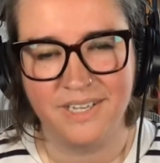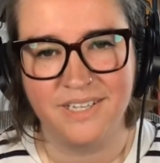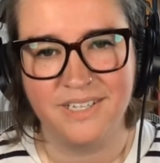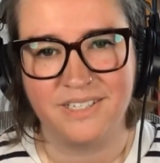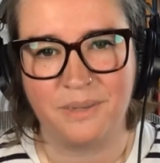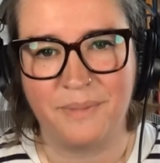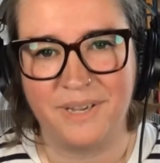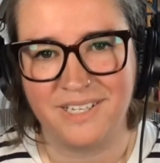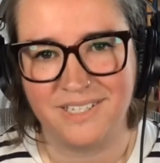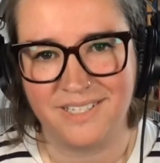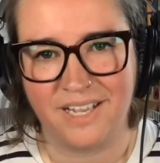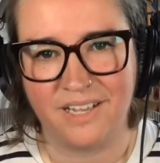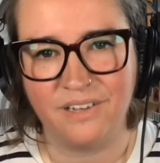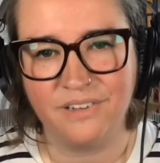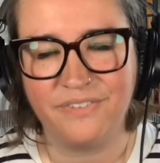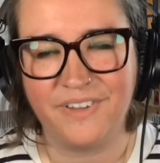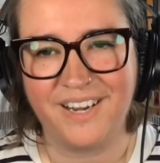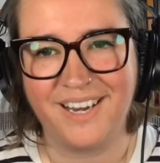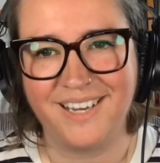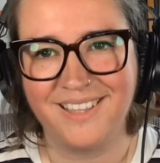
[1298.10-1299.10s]
to
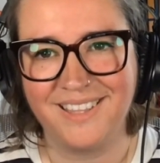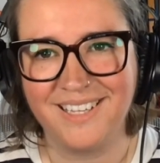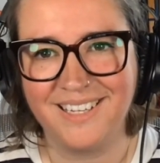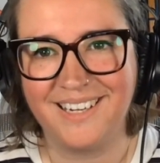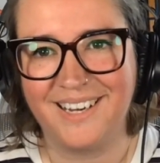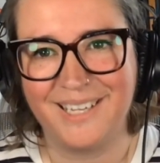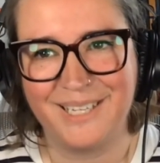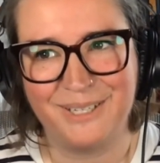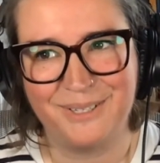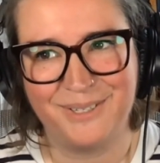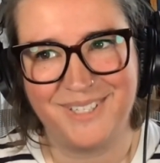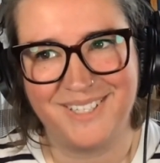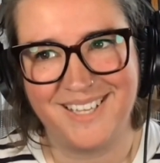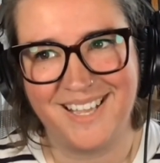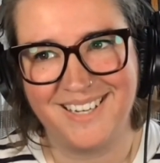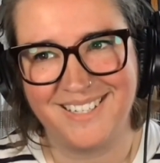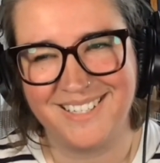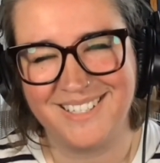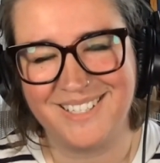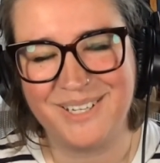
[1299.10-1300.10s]
myself. And I think, like you
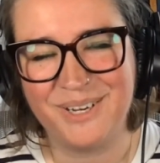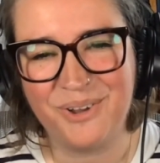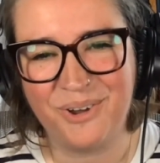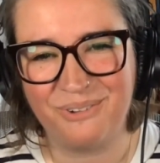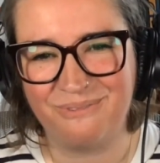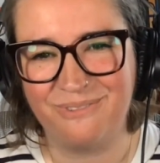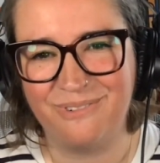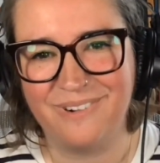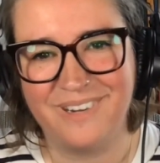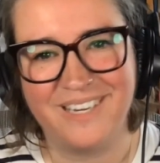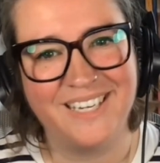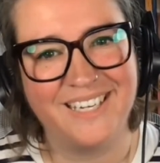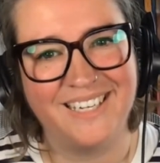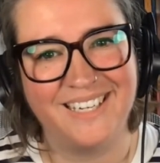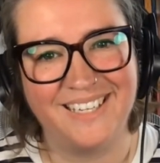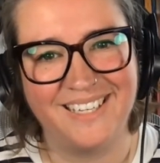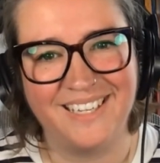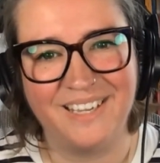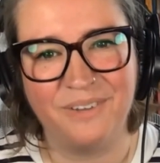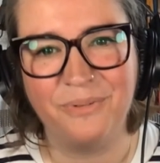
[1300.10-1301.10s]
said, it's not
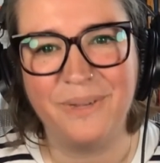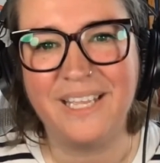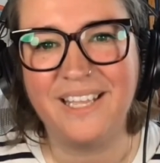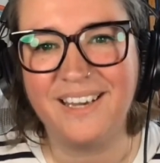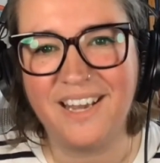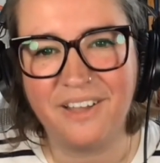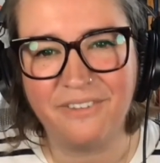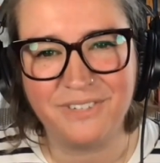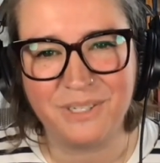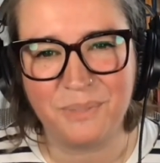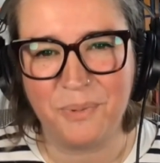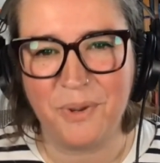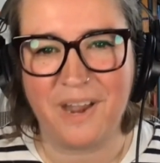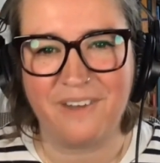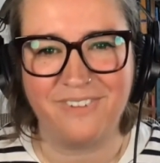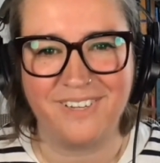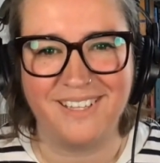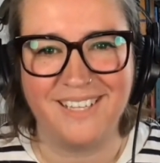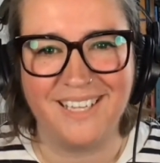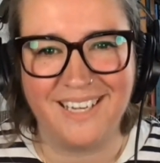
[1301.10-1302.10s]
really, we love to put
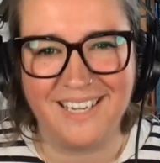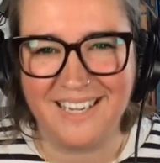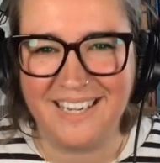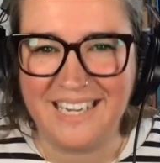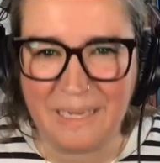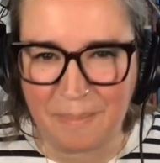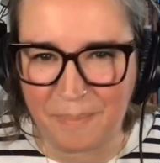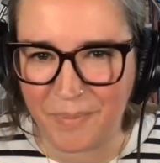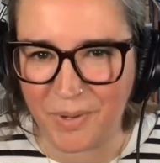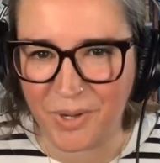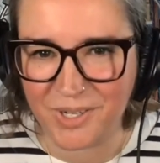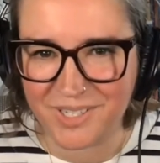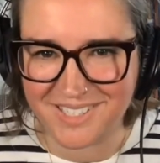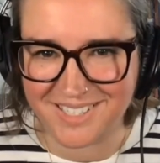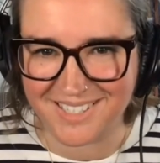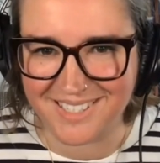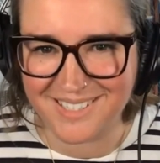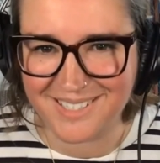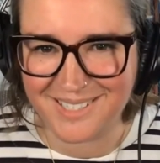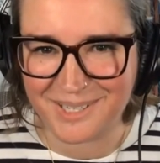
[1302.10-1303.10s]
everything in neat
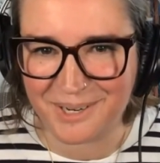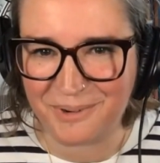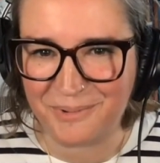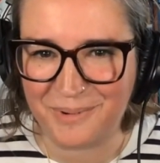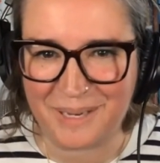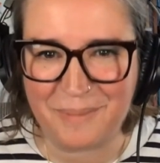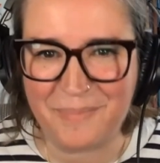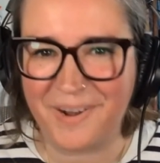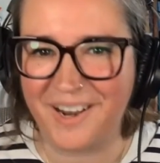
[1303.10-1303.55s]
boxes, don't we?